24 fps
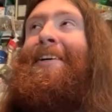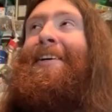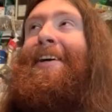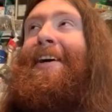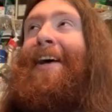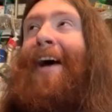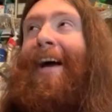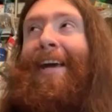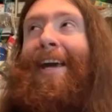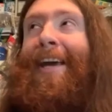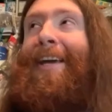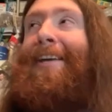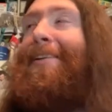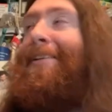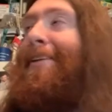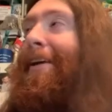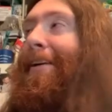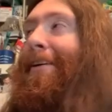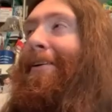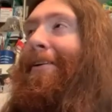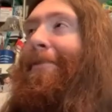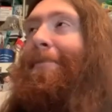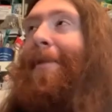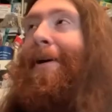I can't
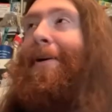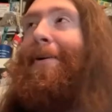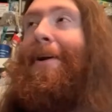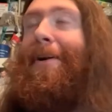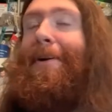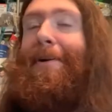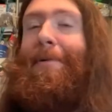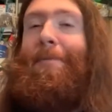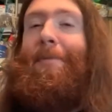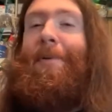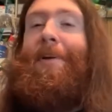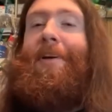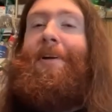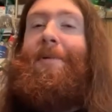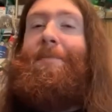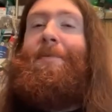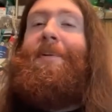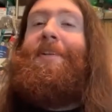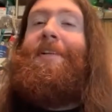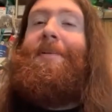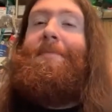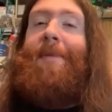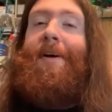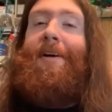take it my record player and put
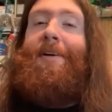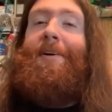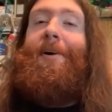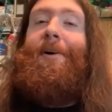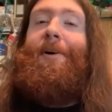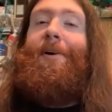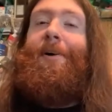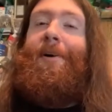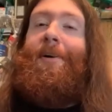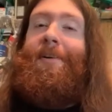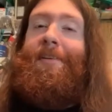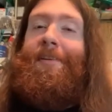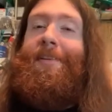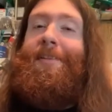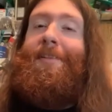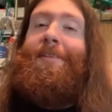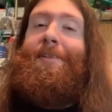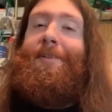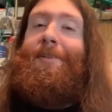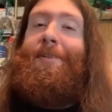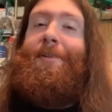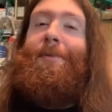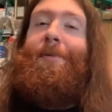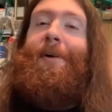it in my car and listen
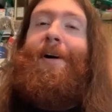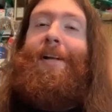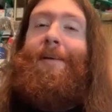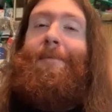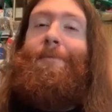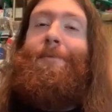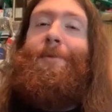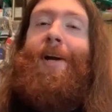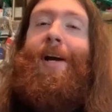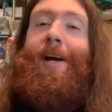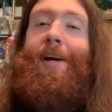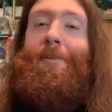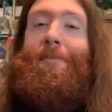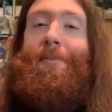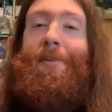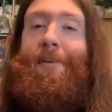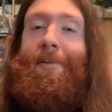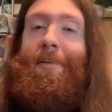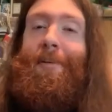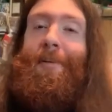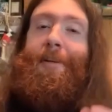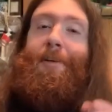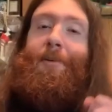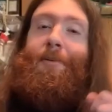to it while I'm
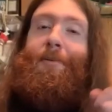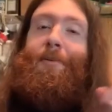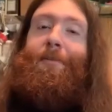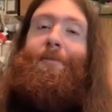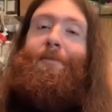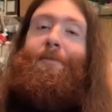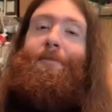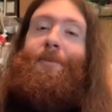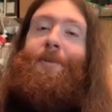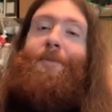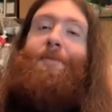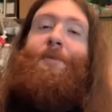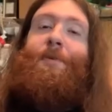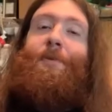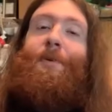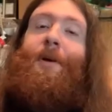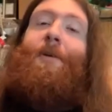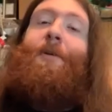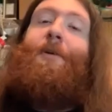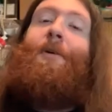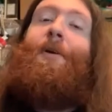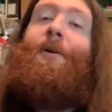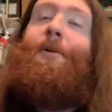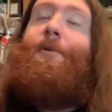driving, you know, flip the
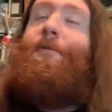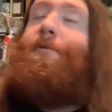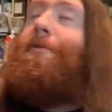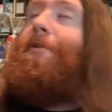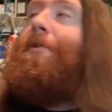record over